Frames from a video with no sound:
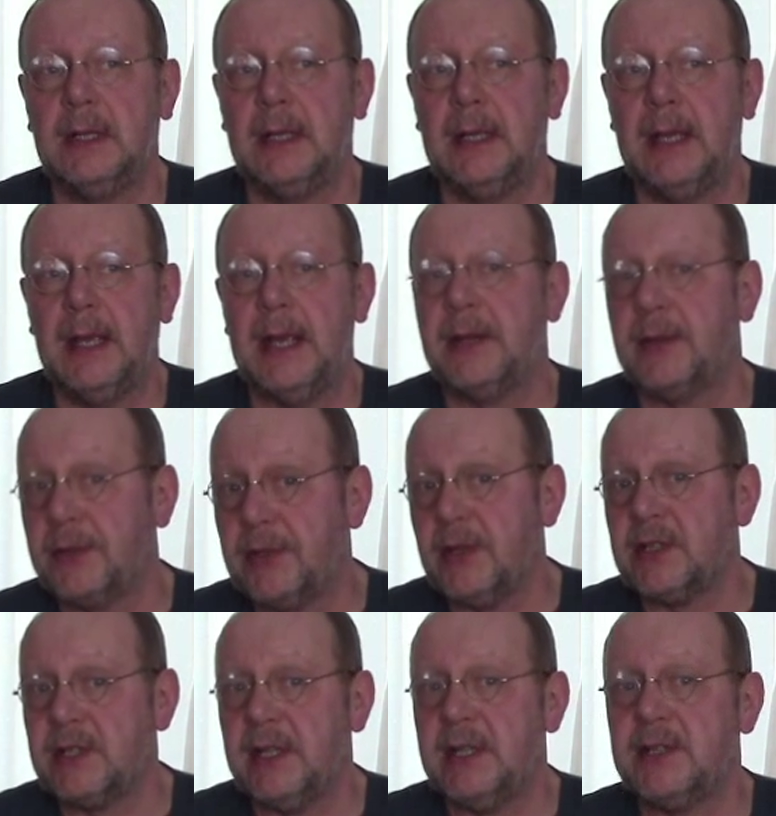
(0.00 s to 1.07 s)
in a
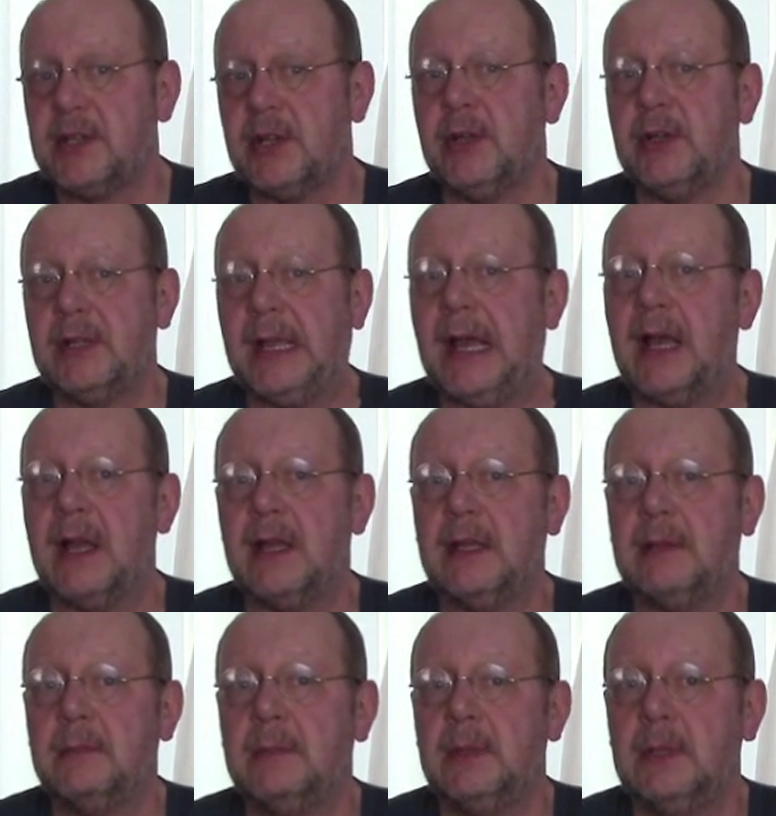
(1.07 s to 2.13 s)
13-turn
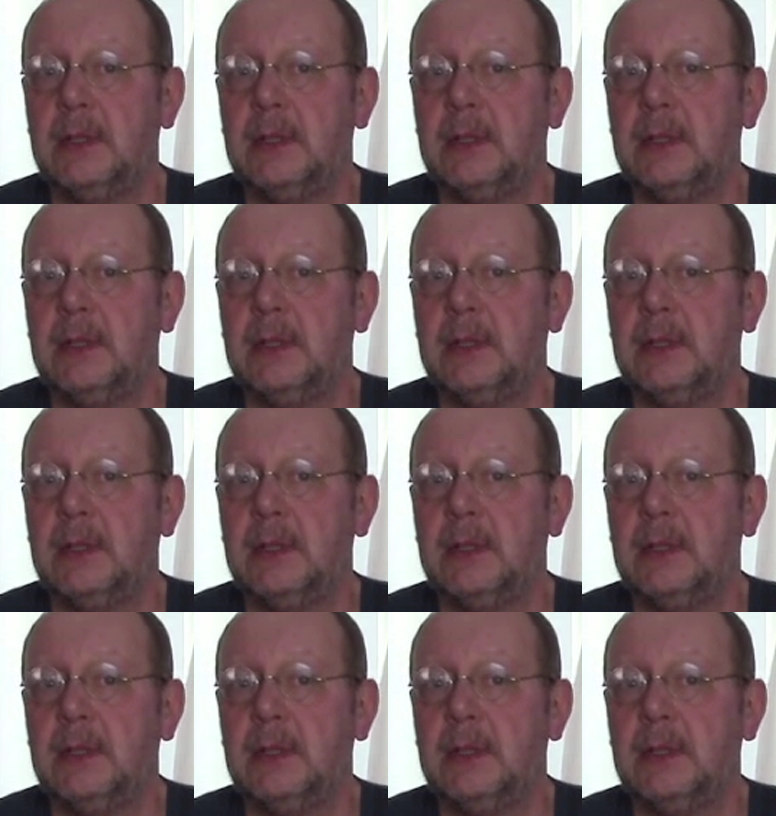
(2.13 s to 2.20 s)
game,